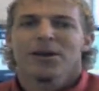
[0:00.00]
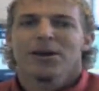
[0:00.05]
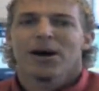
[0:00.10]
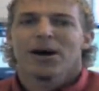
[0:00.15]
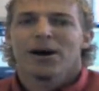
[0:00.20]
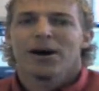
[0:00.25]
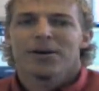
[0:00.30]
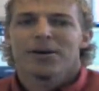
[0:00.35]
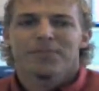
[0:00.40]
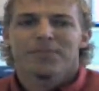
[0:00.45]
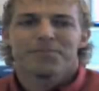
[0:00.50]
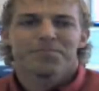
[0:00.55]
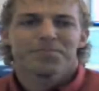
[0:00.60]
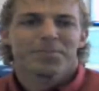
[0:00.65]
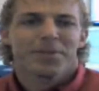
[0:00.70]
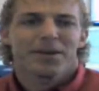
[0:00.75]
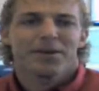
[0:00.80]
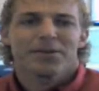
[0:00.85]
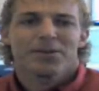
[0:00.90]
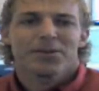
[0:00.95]
the
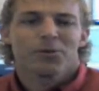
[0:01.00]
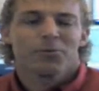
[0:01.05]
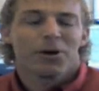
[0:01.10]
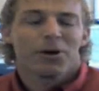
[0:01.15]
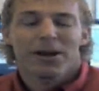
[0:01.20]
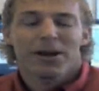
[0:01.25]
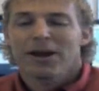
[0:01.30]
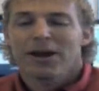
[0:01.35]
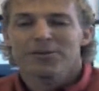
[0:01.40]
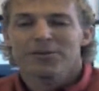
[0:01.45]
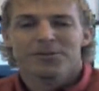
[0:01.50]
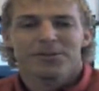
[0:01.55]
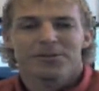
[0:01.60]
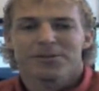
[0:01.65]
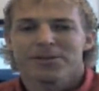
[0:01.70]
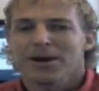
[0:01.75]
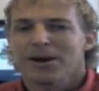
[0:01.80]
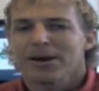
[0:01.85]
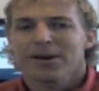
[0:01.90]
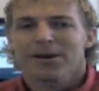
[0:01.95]
White House is
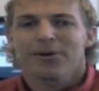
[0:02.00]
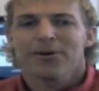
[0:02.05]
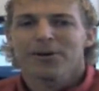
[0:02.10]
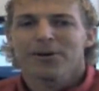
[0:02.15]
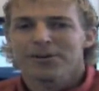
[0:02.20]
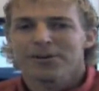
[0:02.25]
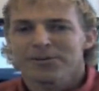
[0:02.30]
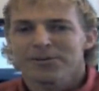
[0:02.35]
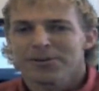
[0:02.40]
not going